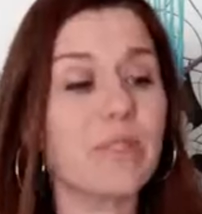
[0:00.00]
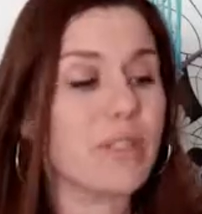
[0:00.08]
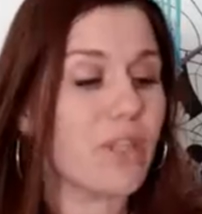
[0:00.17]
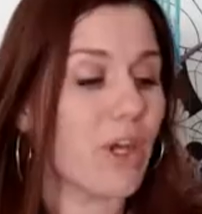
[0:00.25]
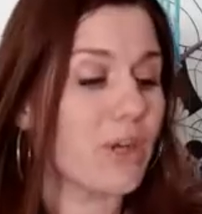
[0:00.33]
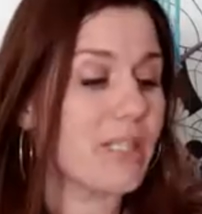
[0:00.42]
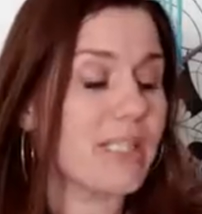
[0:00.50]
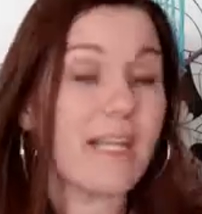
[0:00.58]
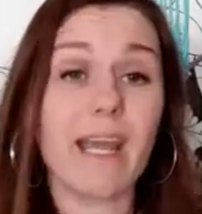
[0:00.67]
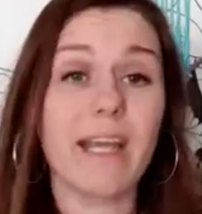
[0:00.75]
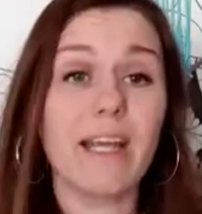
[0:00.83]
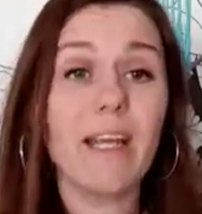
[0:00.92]
So
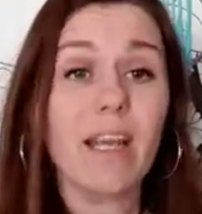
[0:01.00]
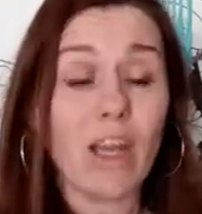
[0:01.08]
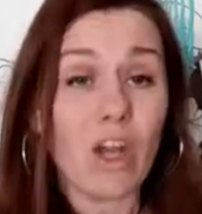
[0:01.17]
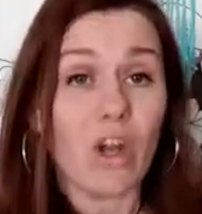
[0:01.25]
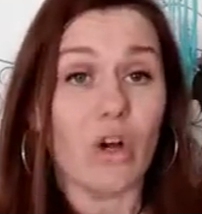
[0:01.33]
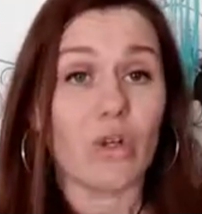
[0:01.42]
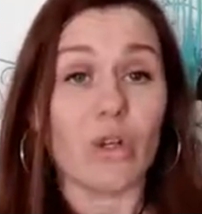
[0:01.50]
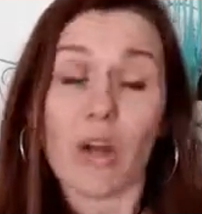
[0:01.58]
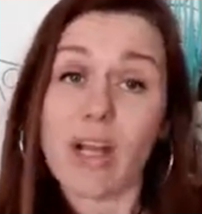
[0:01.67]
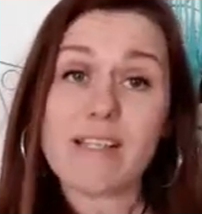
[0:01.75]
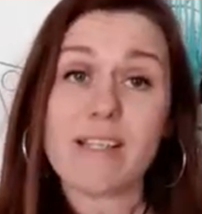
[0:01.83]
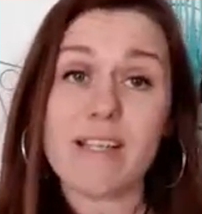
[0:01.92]
today, on your
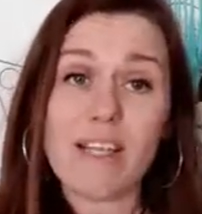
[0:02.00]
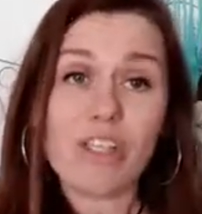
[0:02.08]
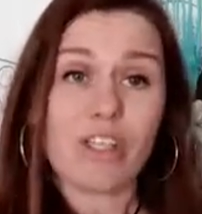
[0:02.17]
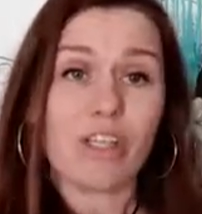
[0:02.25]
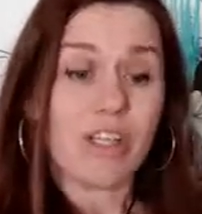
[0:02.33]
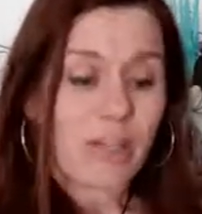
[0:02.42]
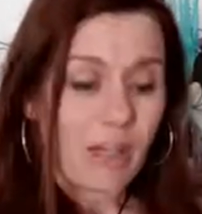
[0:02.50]
isolation,